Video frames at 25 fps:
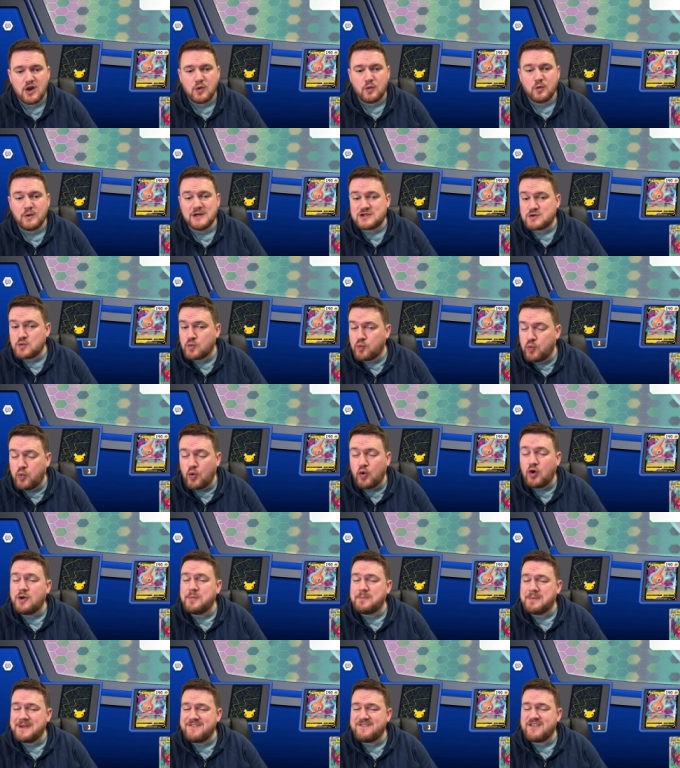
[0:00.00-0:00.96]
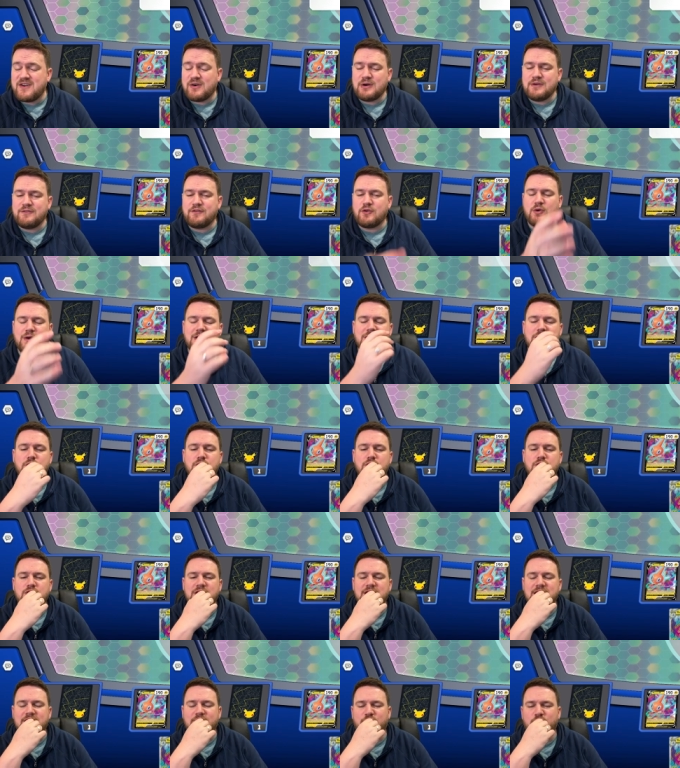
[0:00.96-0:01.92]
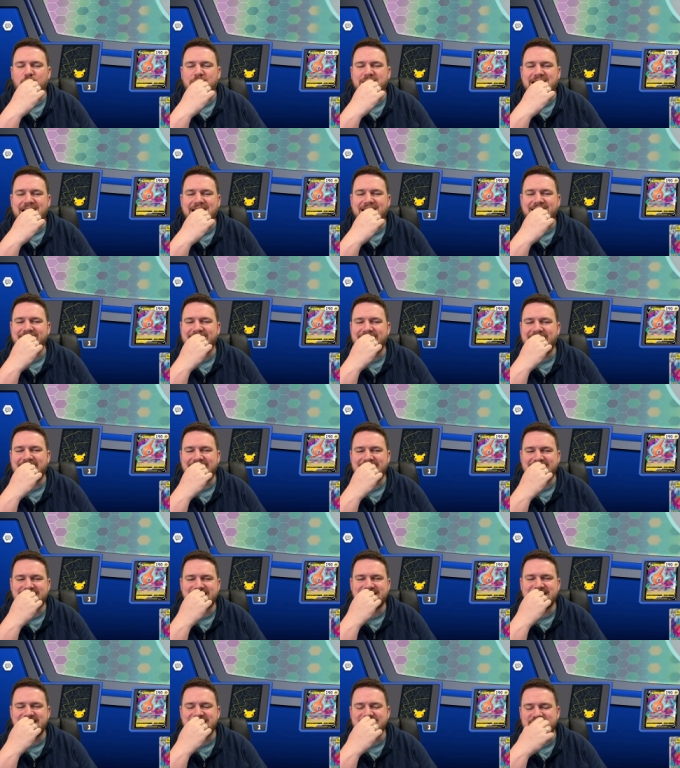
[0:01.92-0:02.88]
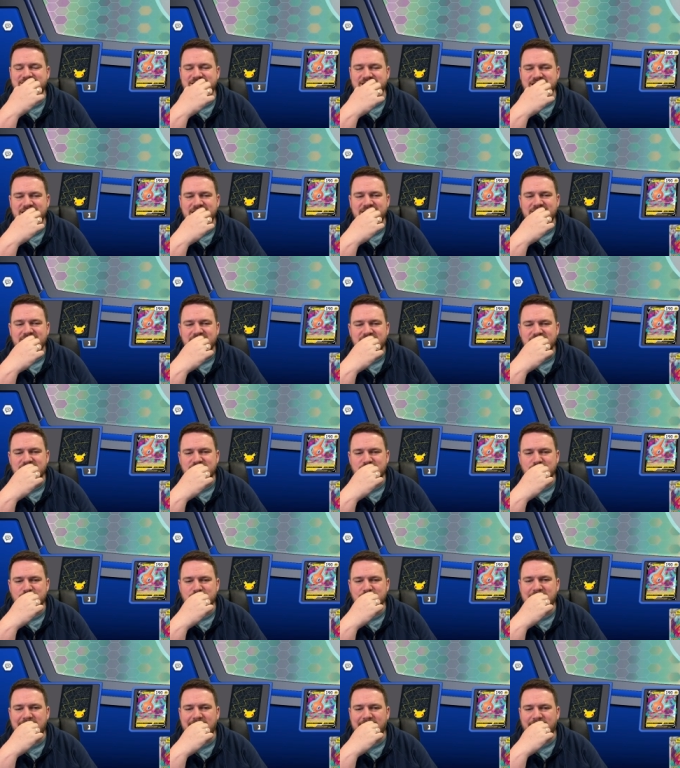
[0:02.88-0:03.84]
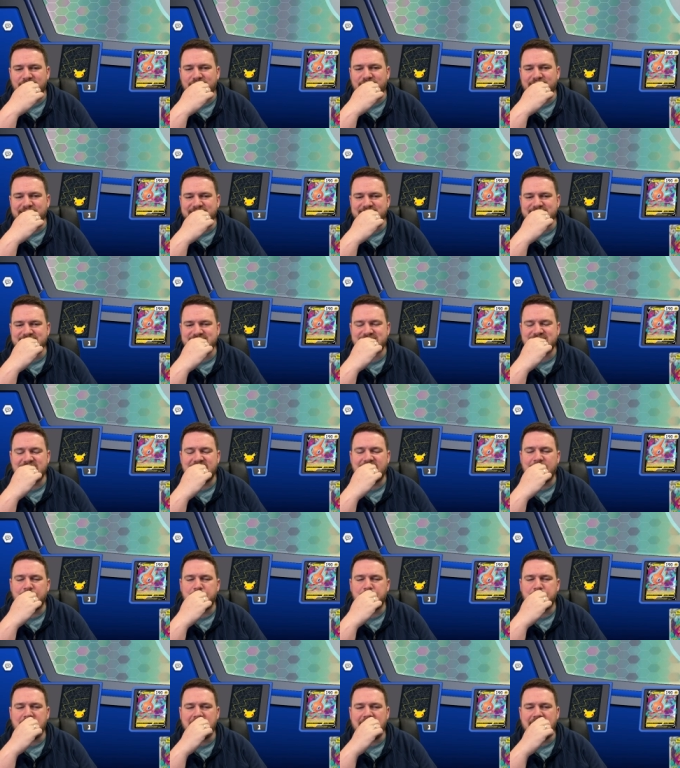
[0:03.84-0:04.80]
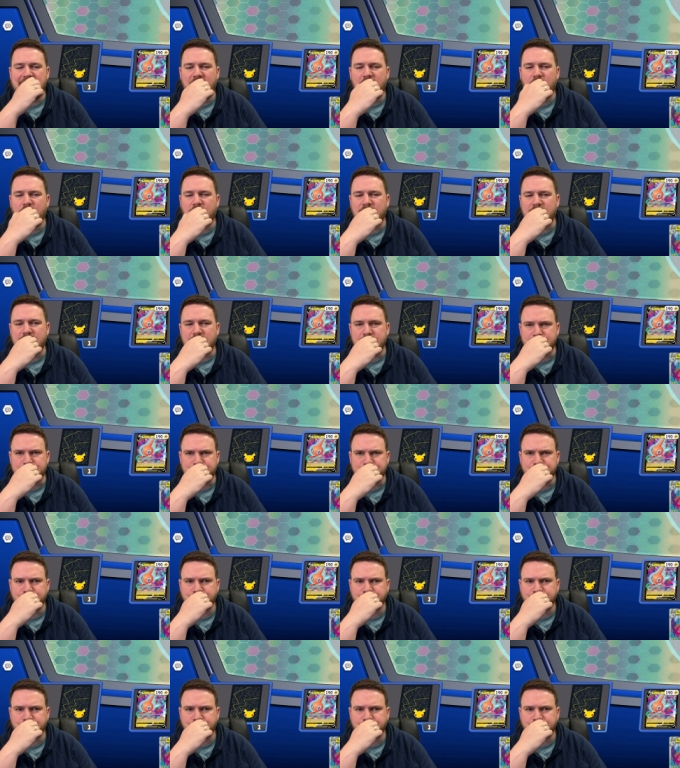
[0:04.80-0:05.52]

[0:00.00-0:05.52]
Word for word: which would be very, very good if we had access to our V-Star power.